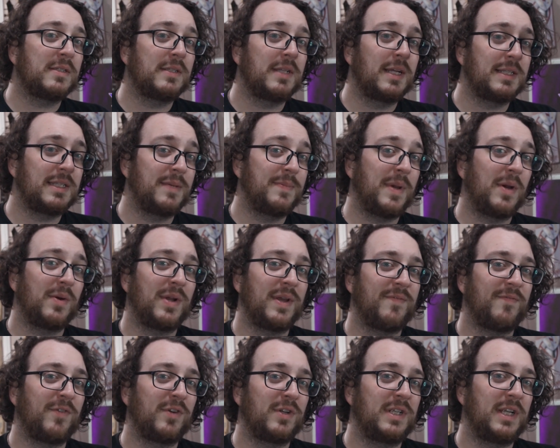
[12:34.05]
that's about
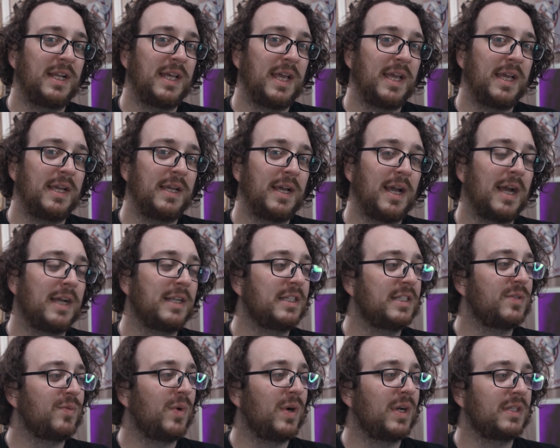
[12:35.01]
it for today. I
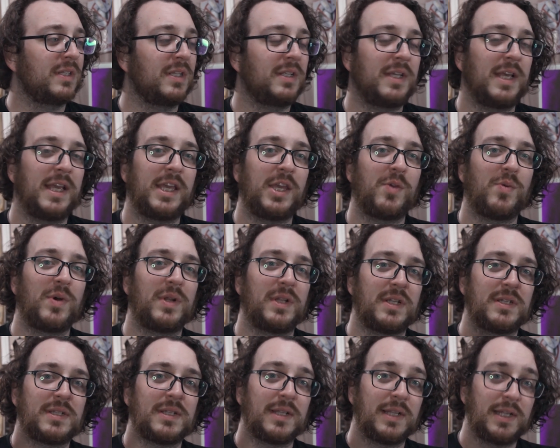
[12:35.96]
just wanted to take you on
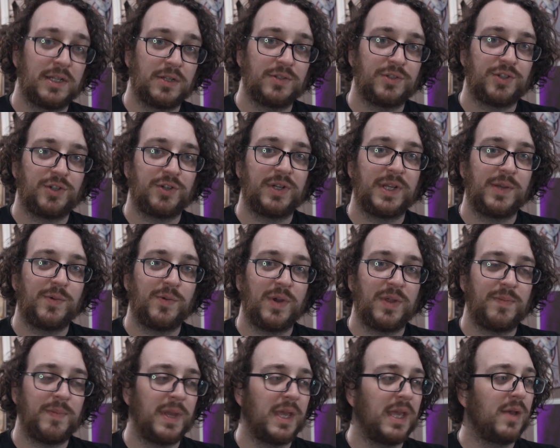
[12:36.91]
this little journey
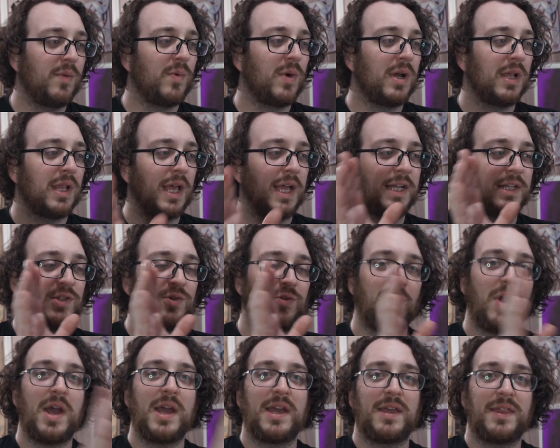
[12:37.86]
with me while I
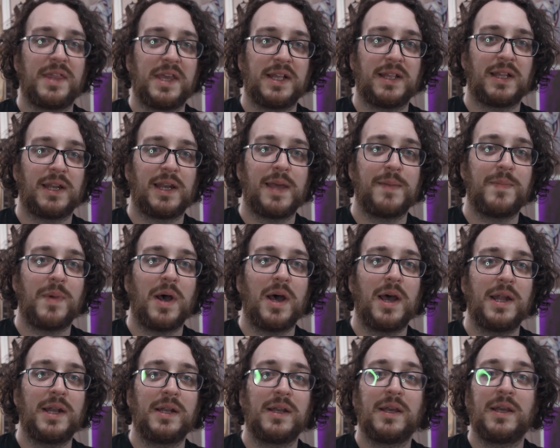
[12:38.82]
try a thing that I
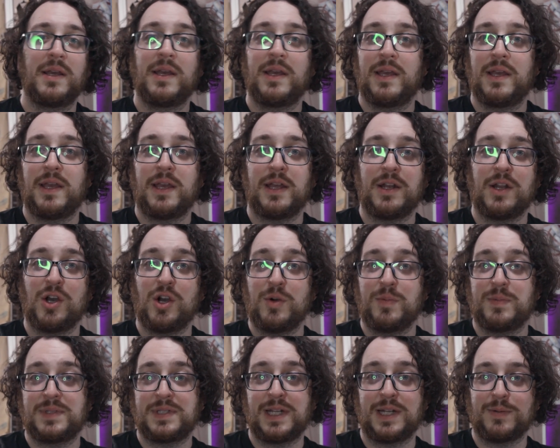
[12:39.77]
bought in
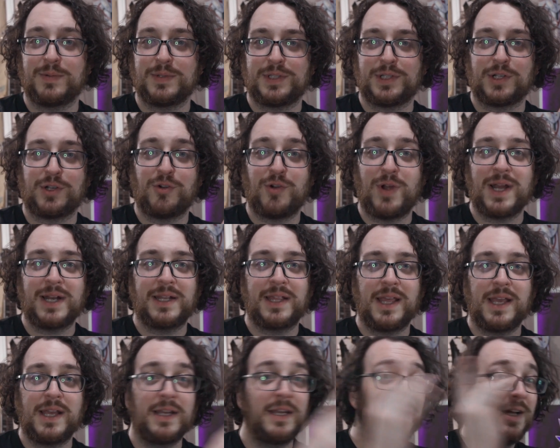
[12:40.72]
hopes that it was the correct
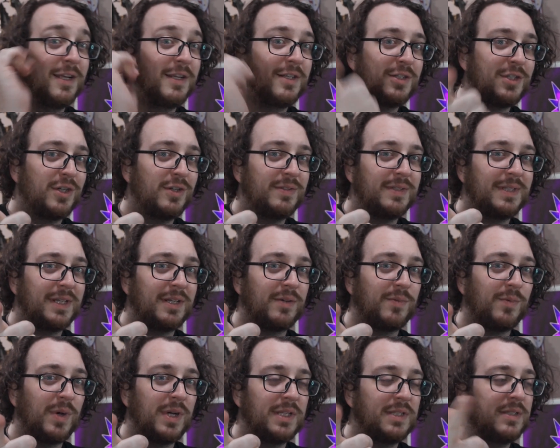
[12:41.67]
thing. Turns out
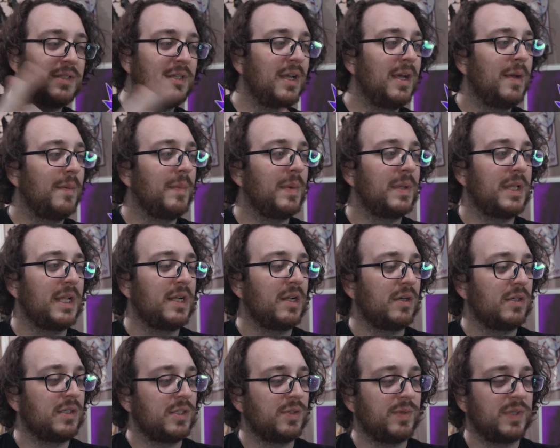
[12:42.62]
it was, but then
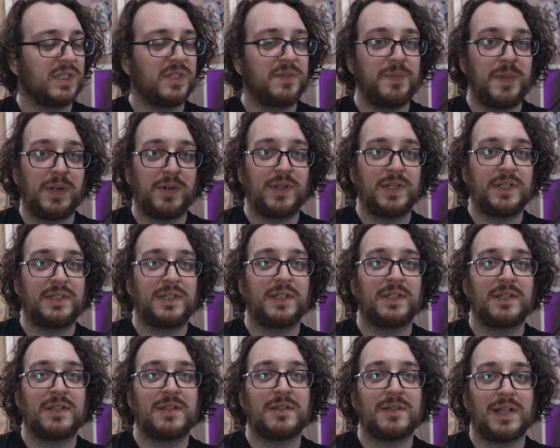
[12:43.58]
also
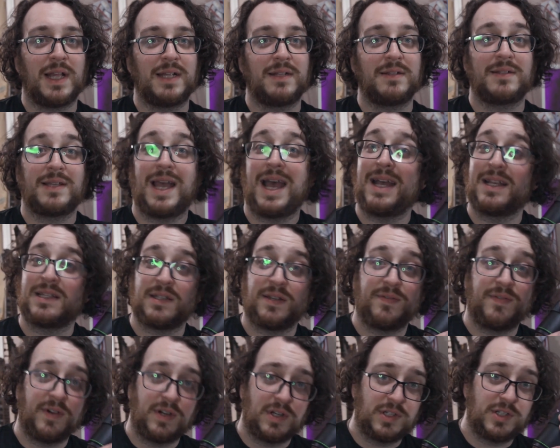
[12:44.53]
experiencing this lens as a
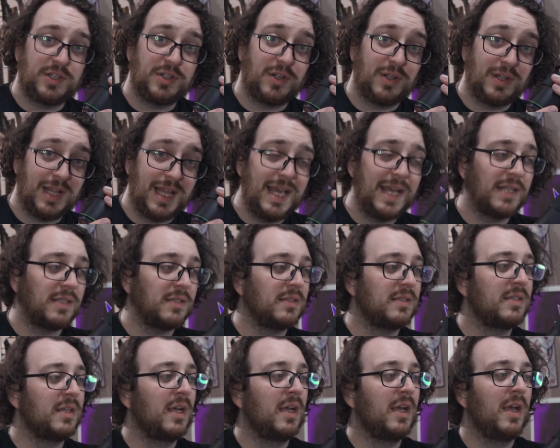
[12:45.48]
functional
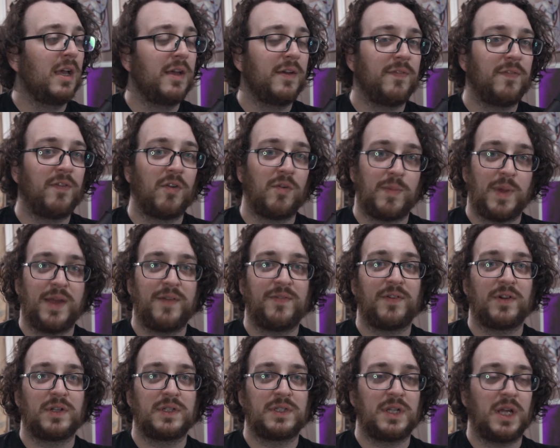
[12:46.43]
lens for my
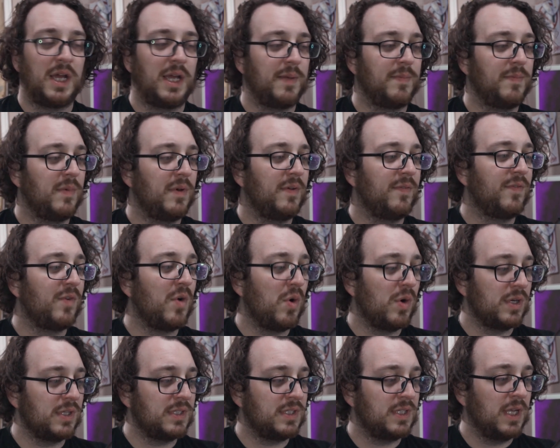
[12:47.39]
first time. Of
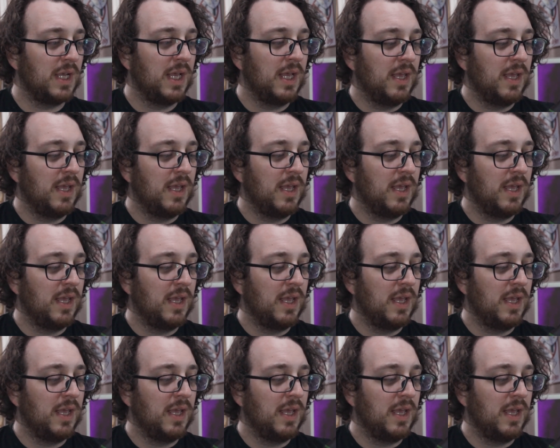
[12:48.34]
course,